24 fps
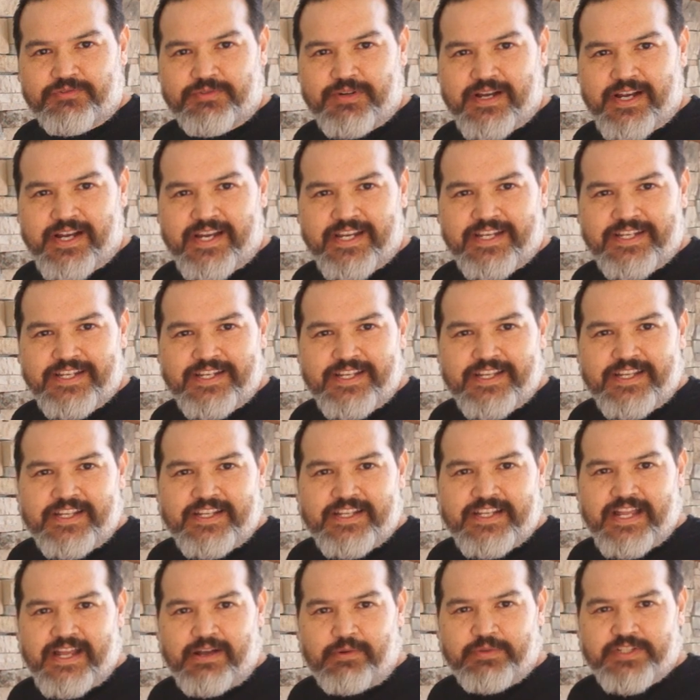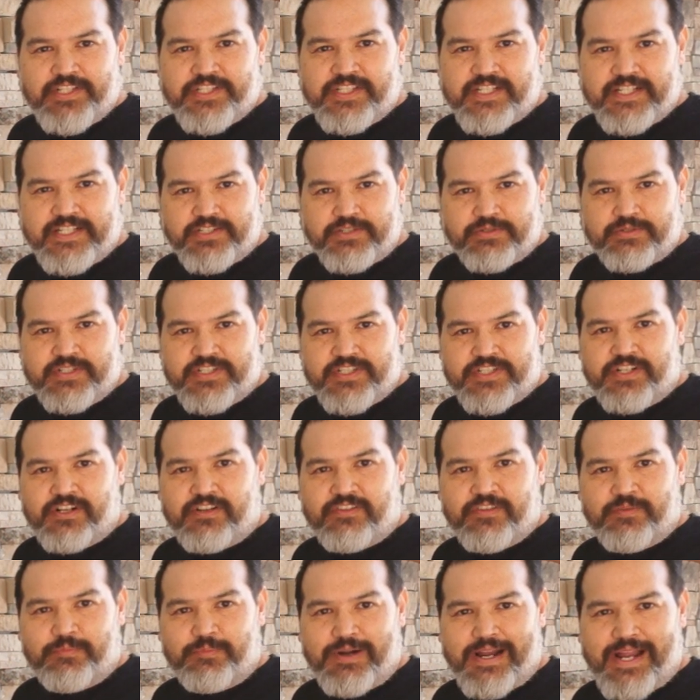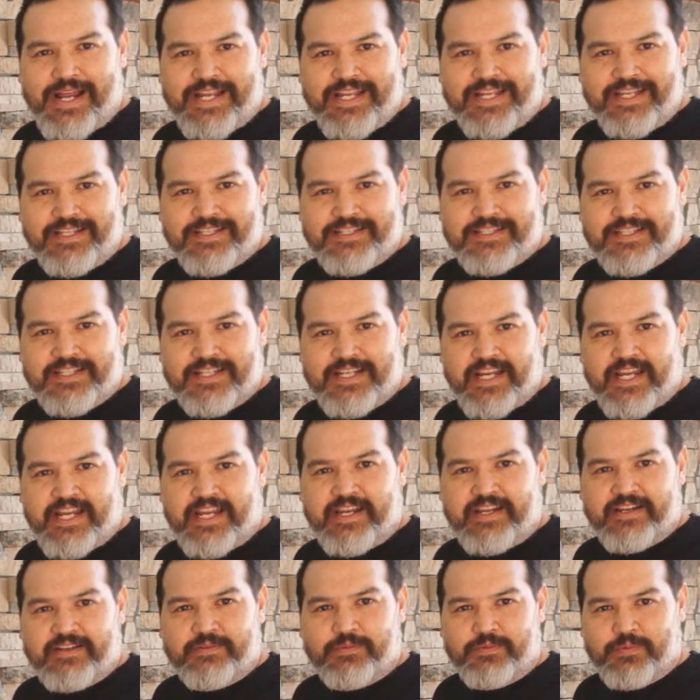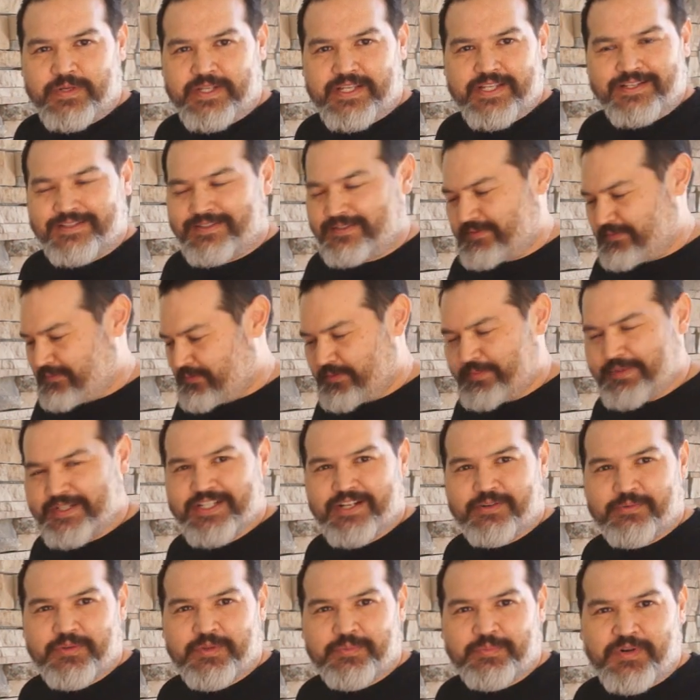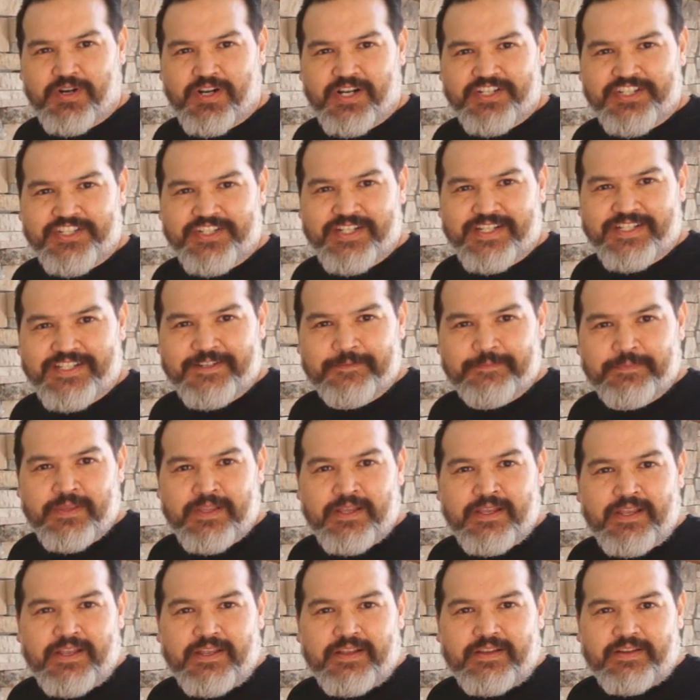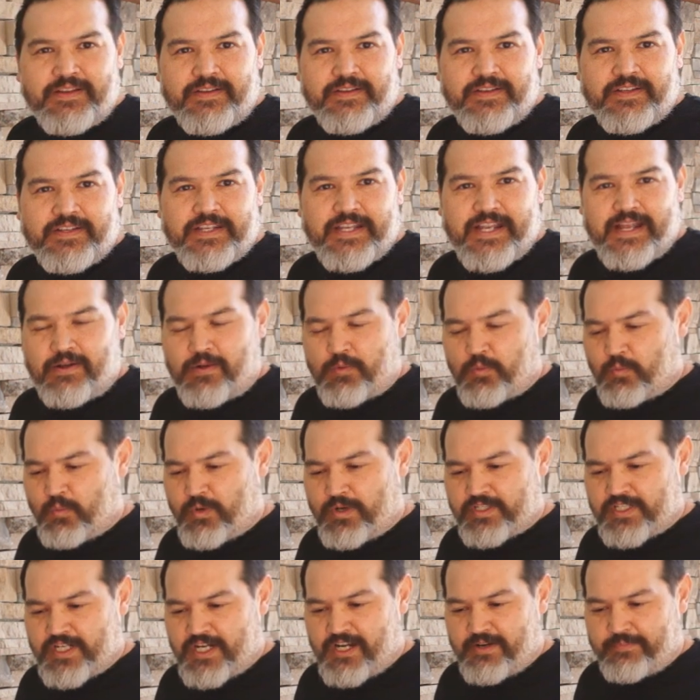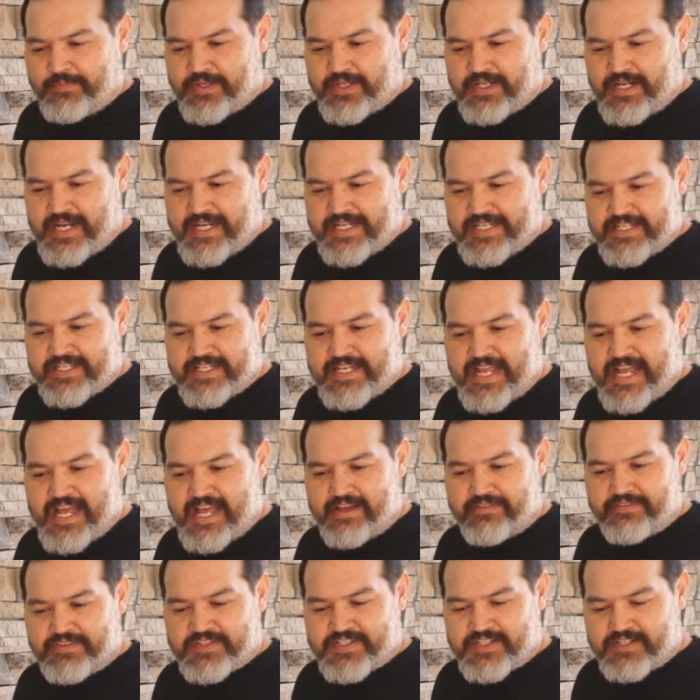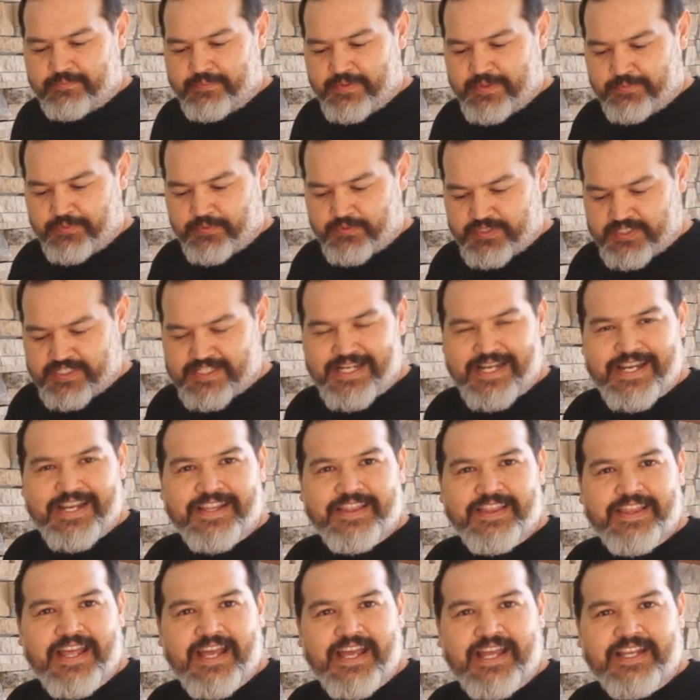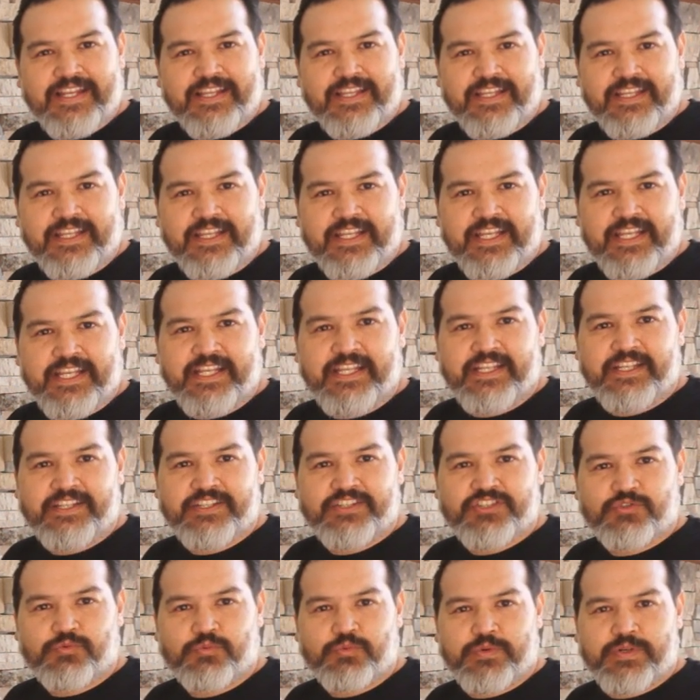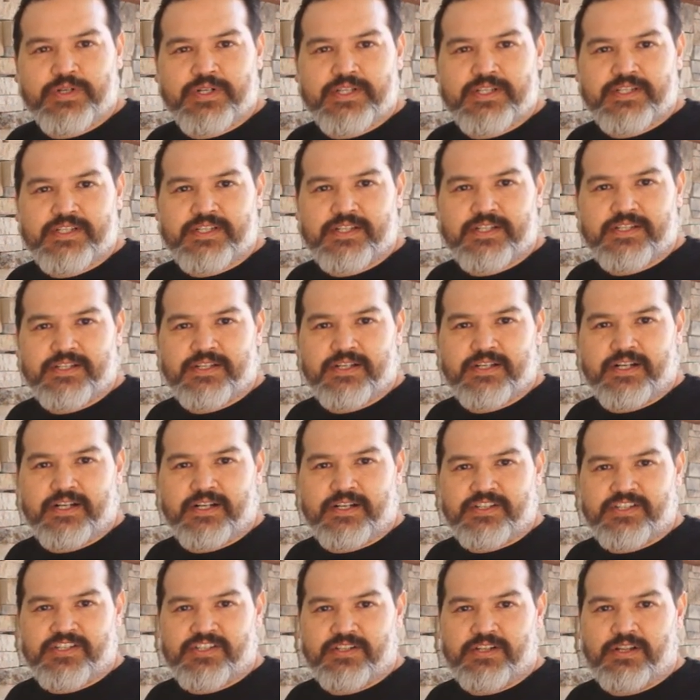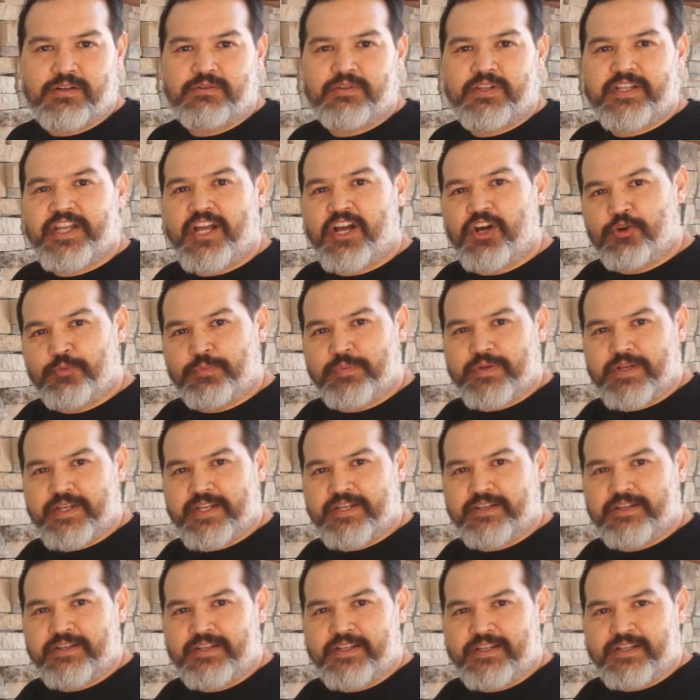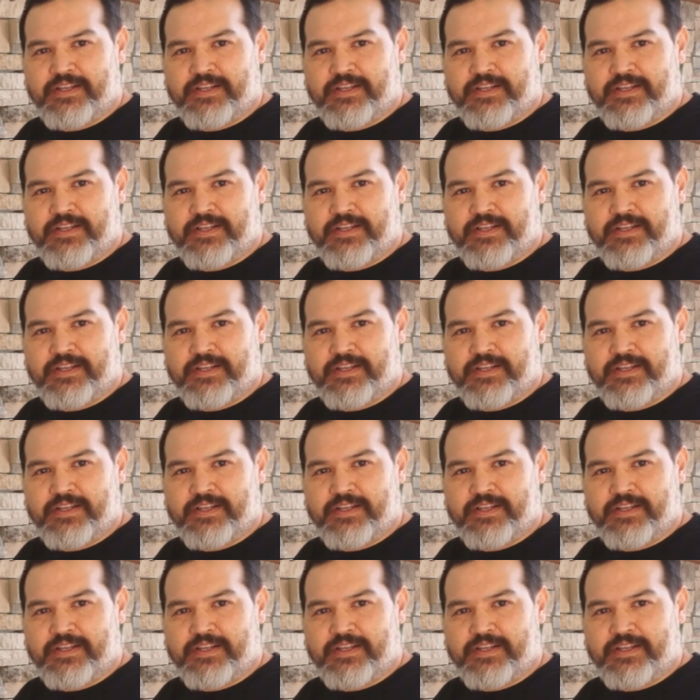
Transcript: right. Now we just need to install the brackets and we can we'll be done with the project. Now, one comment I did have is some people were saying that the hinge was uh, slowly opening,